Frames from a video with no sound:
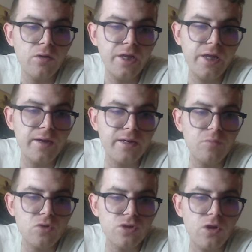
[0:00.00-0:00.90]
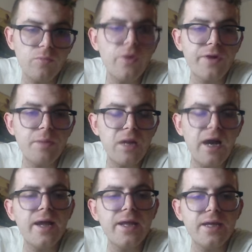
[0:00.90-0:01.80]
here the most common
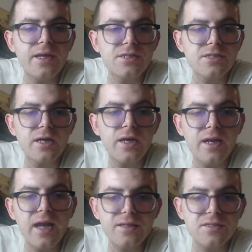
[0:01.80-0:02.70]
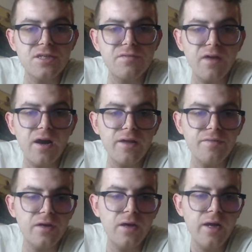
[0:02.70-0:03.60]
reply is knight
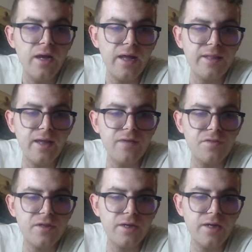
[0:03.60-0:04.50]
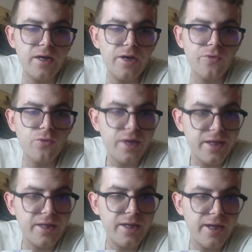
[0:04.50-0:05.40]
c5, and after rook
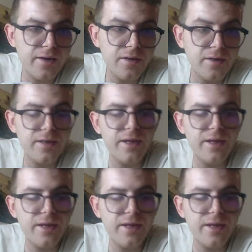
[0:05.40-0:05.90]
here.